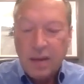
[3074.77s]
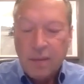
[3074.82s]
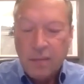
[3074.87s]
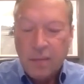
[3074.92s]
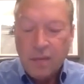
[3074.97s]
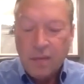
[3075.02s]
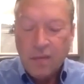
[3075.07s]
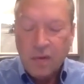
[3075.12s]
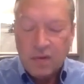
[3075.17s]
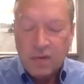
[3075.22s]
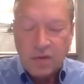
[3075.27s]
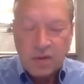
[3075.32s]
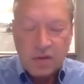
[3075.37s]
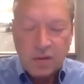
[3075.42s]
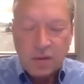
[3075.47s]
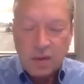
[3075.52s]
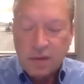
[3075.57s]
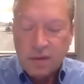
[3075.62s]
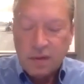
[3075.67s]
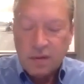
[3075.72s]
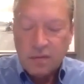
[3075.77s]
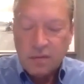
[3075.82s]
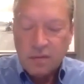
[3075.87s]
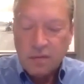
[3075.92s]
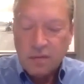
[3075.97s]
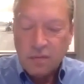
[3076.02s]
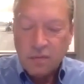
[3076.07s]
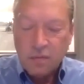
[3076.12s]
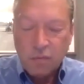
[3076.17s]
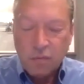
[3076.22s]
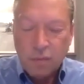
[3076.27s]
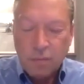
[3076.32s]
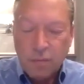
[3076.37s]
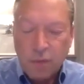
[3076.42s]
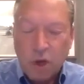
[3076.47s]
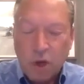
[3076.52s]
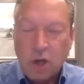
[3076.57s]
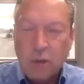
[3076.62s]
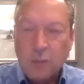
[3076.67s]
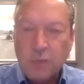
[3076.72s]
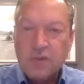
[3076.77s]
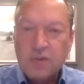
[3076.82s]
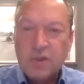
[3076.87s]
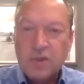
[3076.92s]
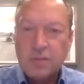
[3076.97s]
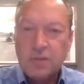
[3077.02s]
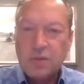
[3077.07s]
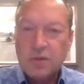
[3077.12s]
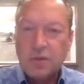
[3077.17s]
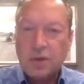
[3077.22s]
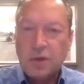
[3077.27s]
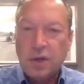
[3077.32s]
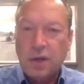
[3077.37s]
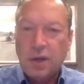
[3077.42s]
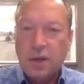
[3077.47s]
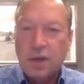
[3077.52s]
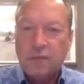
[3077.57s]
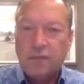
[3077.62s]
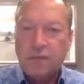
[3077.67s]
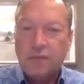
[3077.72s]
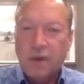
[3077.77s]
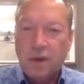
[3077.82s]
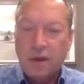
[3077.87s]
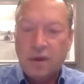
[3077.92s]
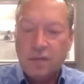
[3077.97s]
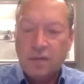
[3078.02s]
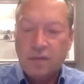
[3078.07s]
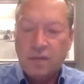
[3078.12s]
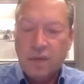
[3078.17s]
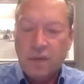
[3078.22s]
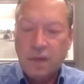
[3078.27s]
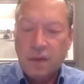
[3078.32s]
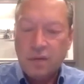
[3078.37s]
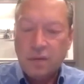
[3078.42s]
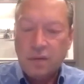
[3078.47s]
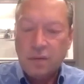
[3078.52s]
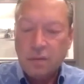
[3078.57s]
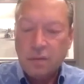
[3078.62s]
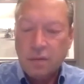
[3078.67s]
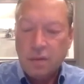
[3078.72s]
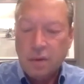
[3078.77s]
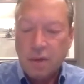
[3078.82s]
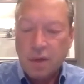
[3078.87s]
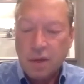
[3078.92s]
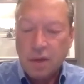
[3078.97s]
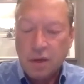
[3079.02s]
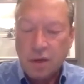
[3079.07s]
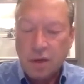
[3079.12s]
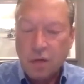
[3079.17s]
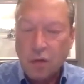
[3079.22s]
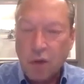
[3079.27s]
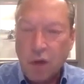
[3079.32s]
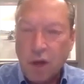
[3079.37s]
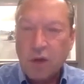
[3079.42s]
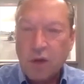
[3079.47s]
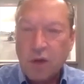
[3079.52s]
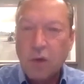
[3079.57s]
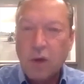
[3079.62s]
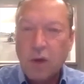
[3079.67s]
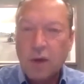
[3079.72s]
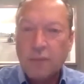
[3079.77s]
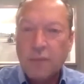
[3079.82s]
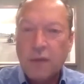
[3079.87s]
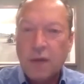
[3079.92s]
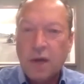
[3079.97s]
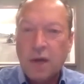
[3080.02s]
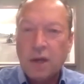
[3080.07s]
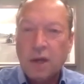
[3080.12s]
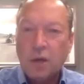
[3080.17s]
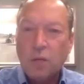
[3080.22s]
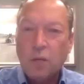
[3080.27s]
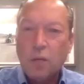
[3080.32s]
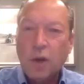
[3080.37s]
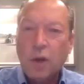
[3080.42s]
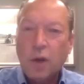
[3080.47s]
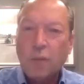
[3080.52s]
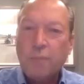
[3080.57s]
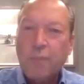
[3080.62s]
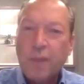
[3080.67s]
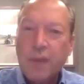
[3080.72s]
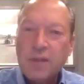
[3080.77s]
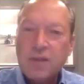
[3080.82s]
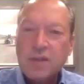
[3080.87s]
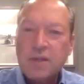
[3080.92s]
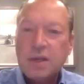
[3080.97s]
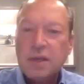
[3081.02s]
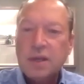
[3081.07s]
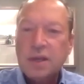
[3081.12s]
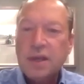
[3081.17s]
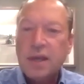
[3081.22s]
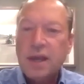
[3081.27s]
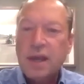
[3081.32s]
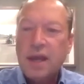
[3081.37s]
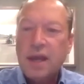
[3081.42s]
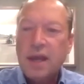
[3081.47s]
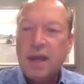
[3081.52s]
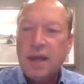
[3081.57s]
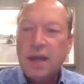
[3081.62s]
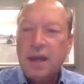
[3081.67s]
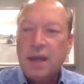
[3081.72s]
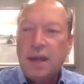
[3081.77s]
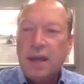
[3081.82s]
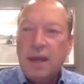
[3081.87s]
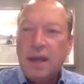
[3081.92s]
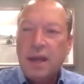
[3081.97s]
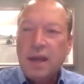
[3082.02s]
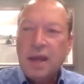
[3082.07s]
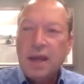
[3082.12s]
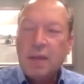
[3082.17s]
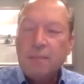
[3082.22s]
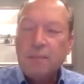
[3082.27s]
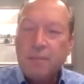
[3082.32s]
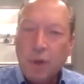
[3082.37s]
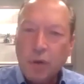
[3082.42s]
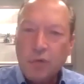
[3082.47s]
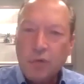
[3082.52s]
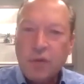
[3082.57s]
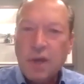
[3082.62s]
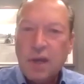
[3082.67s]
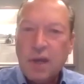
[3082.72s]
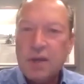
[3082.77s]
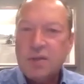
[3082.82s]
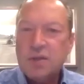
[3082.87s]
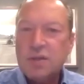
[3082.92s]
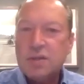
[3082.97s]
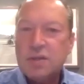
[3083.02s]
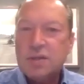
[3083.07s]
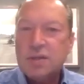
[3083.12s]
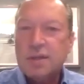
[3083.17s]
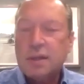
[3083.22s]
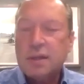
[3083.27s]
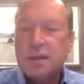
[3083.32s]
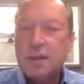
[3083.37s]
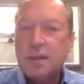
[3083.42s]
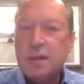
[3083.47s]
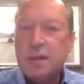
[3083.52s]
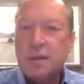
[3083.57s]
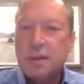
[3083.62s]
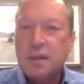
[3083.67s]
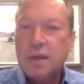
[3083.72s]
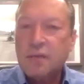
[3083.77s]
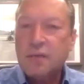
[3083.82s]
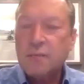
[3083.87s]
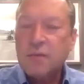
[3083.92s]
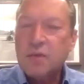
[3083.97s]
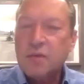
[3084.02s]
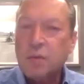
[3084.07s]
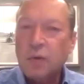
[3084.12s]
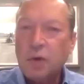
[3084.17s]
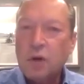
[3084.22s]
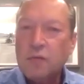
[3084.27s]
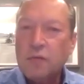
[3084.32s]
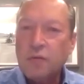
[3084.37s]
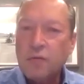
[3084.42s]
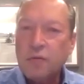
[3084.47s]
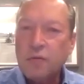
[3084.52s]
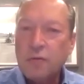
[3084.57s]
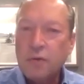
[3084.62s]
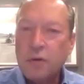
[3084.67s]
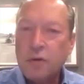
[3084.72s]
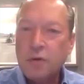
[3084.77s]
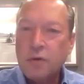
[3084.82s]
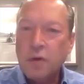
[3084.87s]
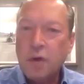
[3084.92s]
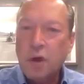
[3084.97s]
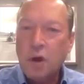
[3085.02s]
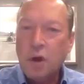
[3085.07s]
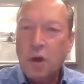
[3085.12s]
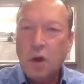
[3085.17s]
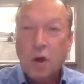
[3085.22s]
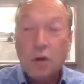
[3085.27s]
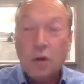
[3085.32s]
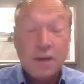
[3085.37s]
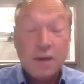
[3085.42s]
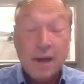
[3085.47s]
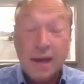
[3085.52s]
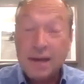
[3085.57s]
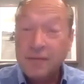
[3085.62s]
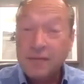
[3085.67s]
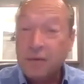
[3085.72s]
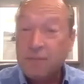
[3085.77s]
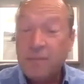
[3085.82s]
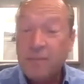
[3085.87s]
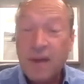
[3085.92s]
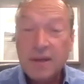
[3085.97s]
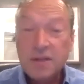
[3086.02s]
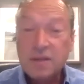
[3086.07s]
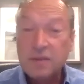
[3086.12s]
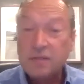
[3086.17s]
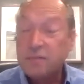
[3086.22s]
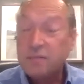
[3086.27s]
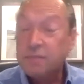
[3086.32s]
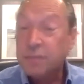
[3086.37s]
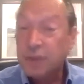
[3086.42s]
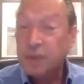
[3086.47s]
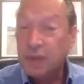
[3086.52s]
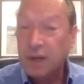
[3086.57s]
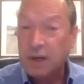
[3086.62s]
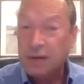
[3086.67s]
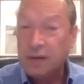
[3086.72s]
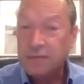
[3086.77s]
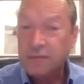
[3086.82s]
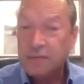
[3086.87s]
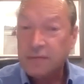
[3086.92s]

There's this remarkable symmetry in Iran and Guatemala, where basically in both cases the governments were overthrown on kind of a massive bluff.